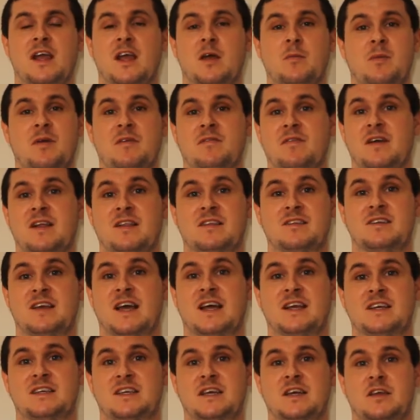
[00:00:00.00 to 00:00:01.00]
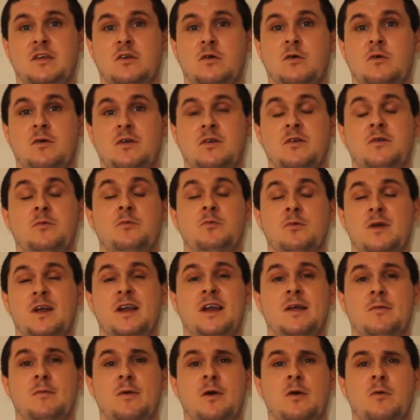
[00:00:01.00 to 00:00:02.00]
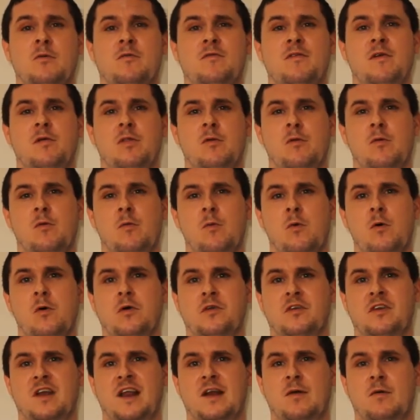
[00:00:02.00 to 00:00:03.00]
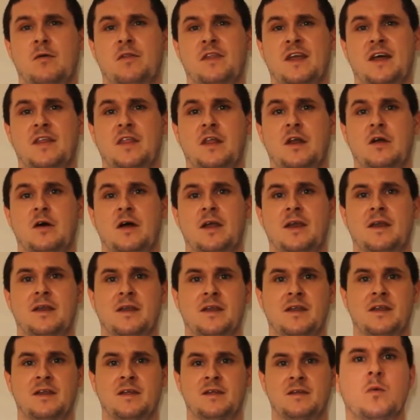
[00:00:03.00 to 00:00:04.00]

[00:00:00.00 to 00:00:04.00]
it'll be fantastic, and you really will feel the rewards later on down the line.